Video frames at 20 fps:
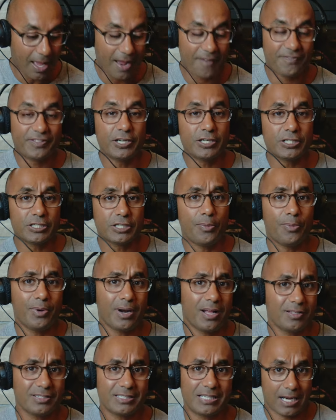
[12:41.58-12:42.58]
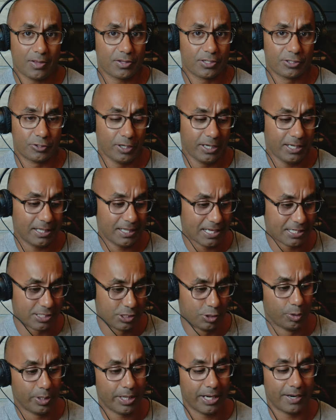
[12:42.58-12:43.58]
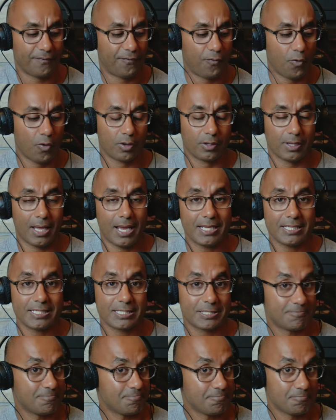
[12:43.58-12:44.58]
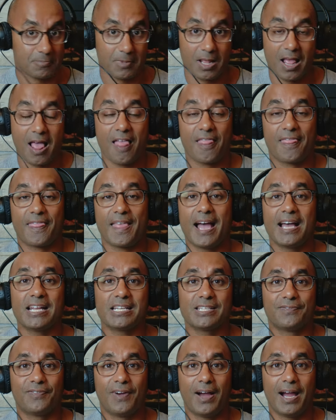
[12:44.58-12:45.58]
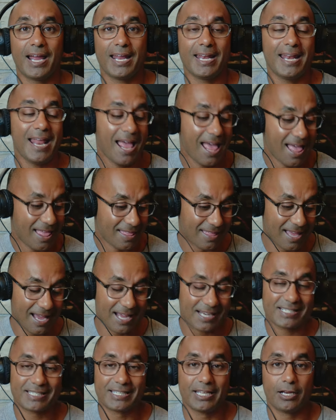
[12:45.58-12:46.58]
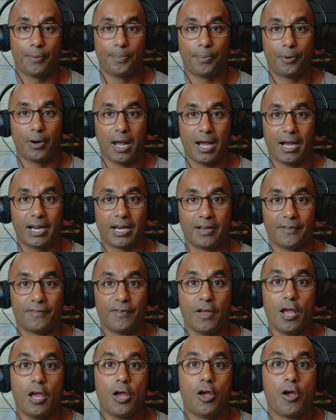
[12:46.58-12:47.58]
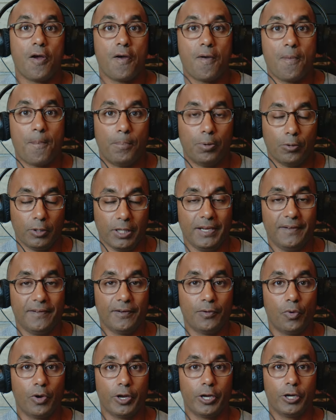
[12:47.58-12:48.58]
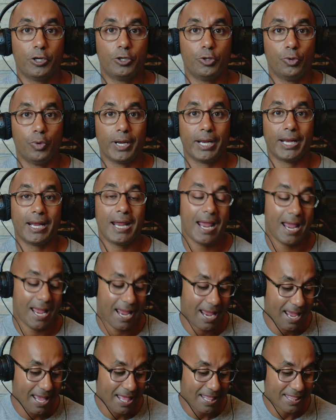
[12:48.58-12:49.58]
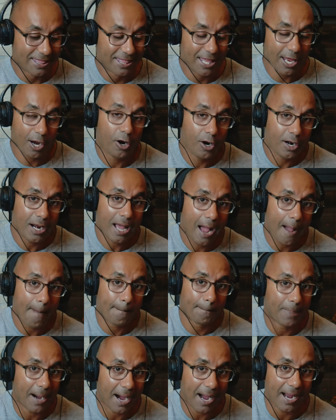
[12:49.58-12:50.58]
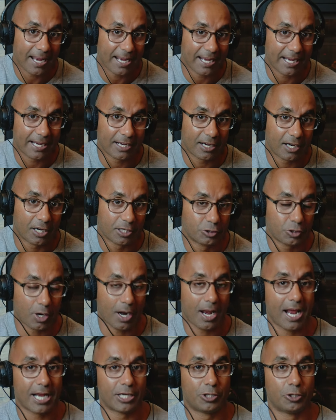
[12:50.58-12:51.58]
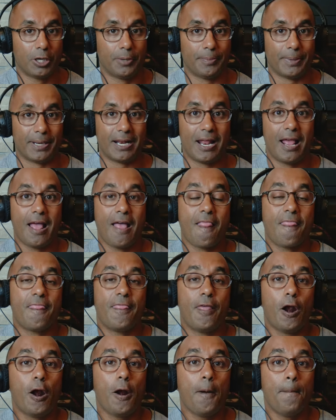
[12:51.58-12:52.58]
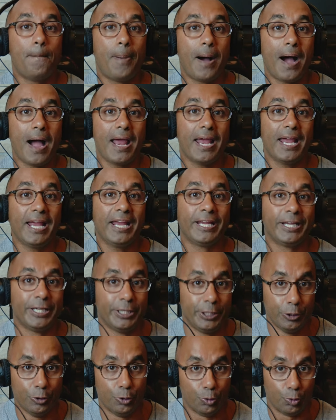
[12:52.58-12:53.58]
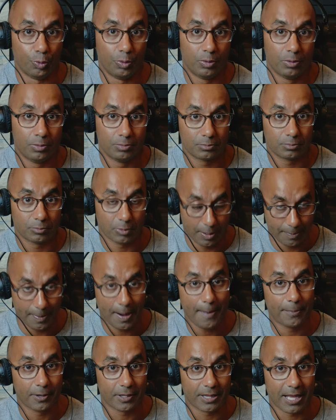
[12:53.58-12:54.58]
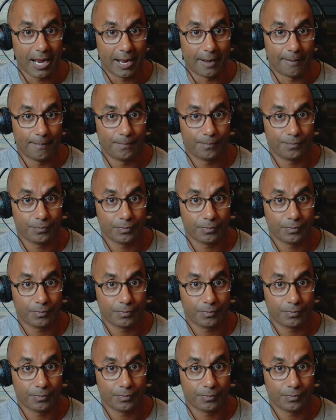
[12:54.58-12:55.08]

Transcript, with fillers: If there's someone else down the street that's doing it for less, that's fine. That's their prerogative. Believe in what you're doing. They're not buying a dry eye treatment. They're buying you. Remember that.